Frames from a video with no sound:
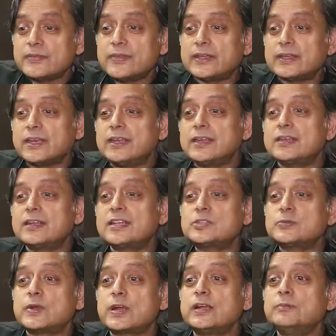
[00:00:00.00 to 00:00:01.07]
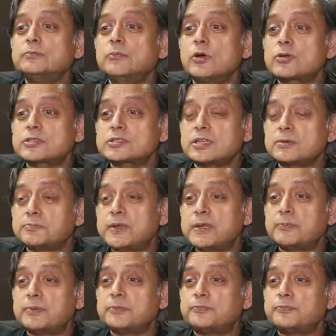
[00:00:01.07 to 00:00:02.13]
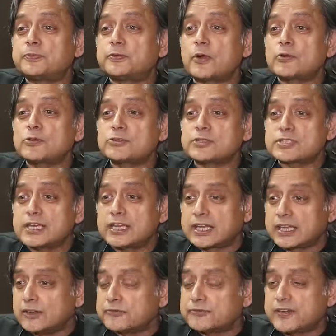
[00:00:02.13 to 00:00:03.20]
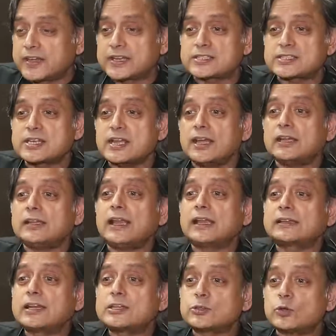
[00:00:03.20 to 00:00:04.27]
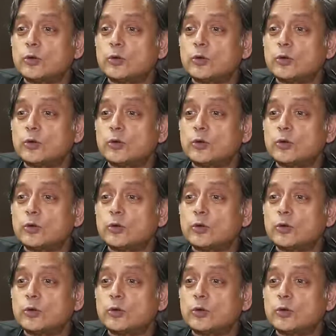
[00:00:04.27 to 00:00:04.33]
that Indians were an emotional people prone to taking offense, likely